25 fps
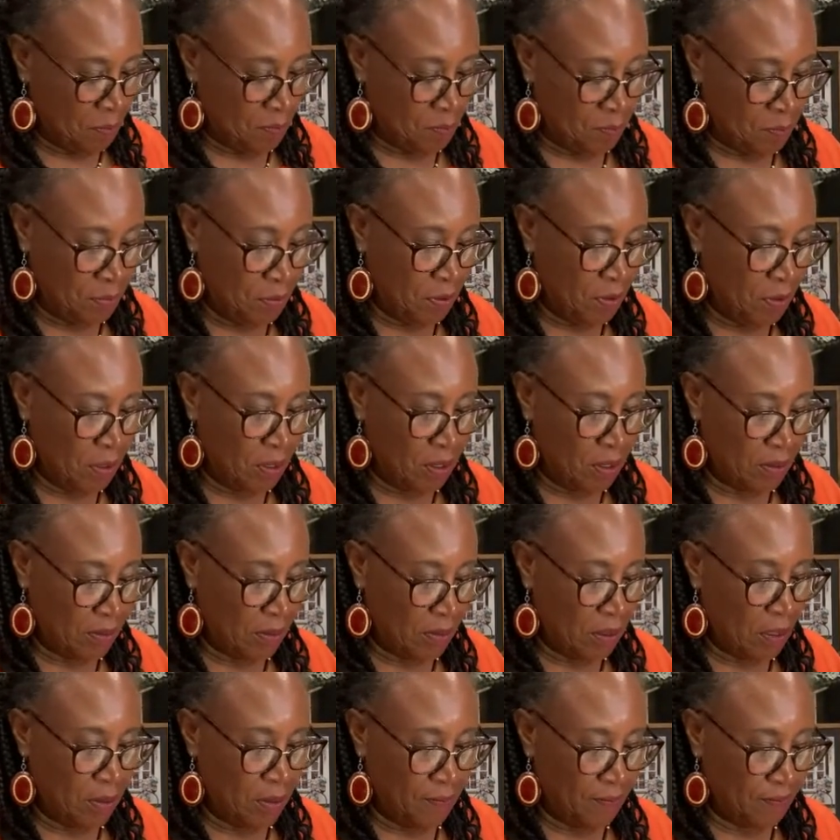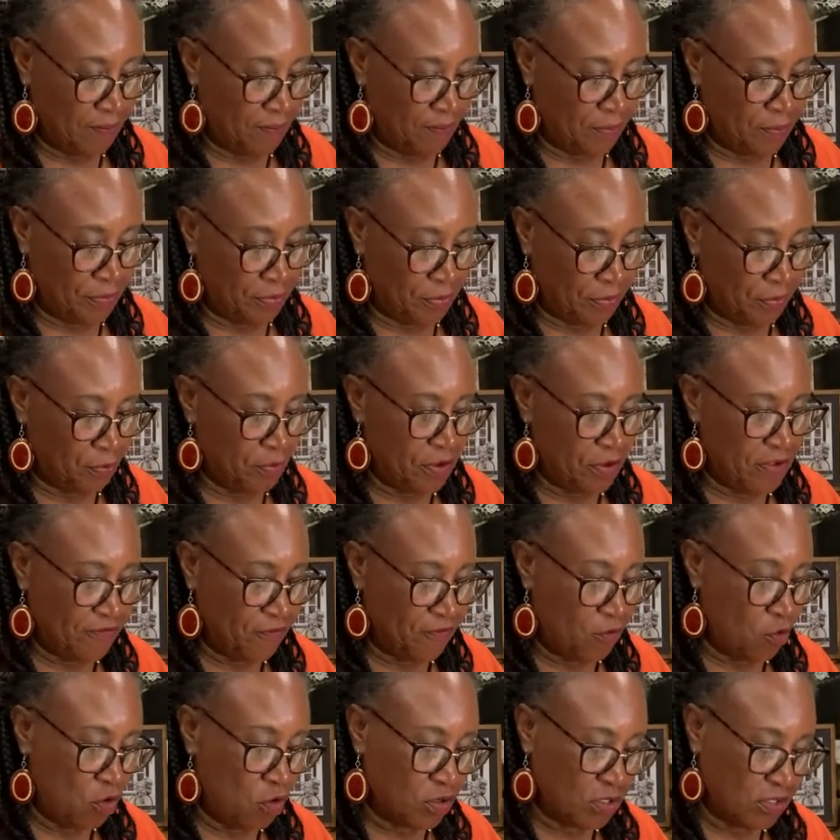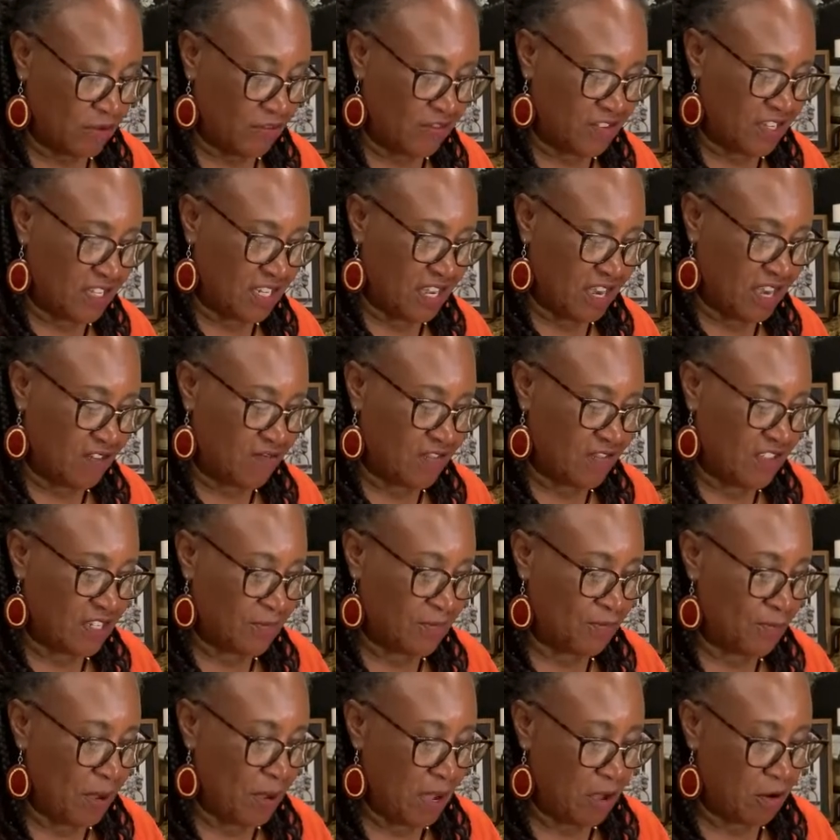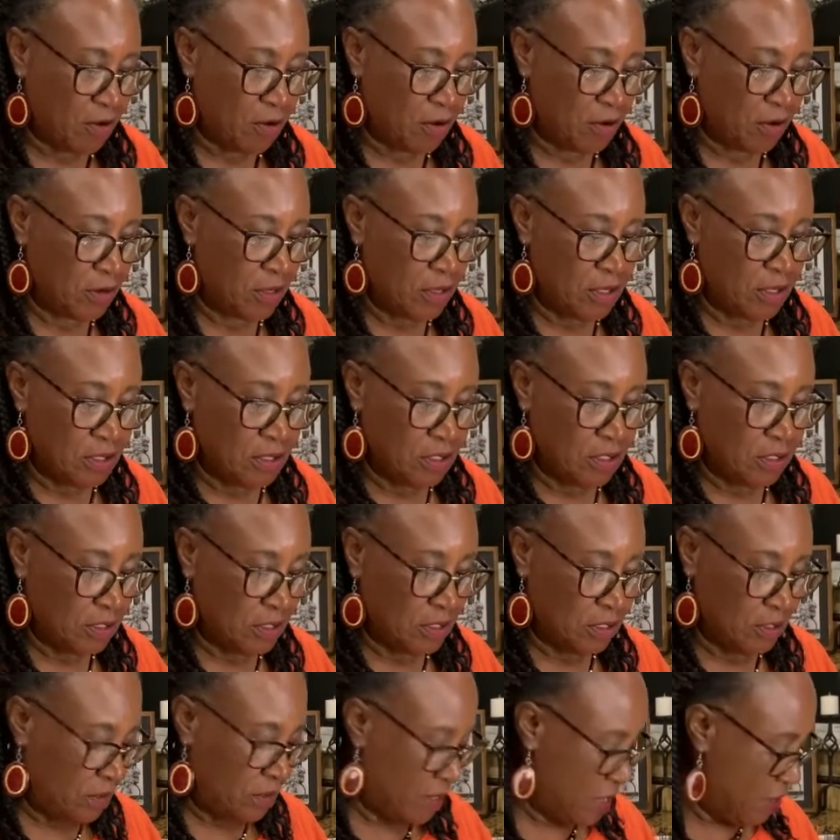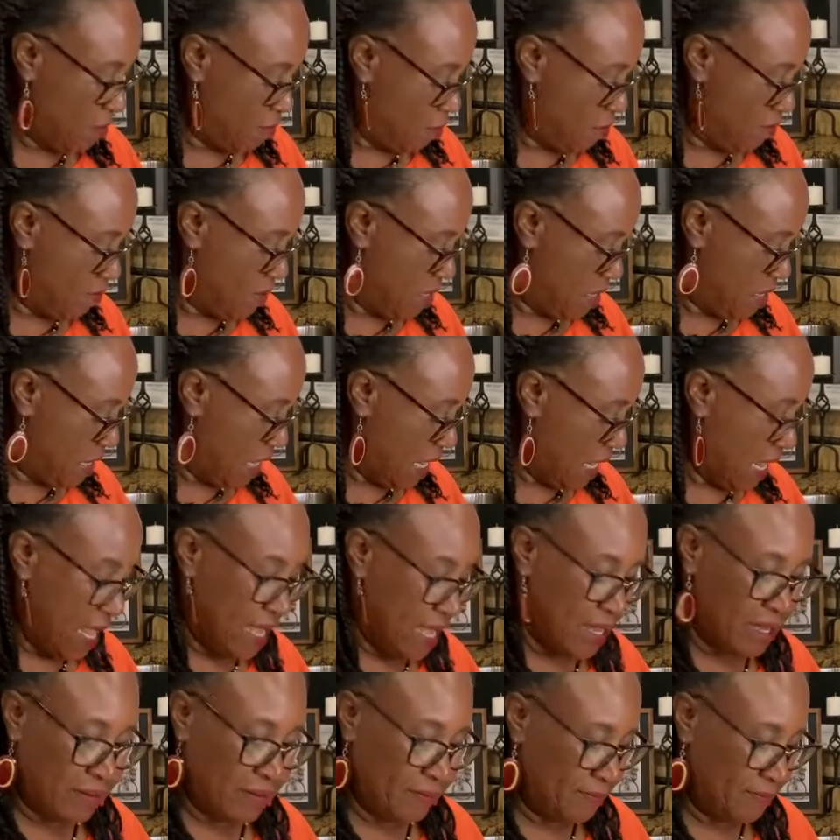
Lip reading: put 3/4 of a stick of this butter. So that would be like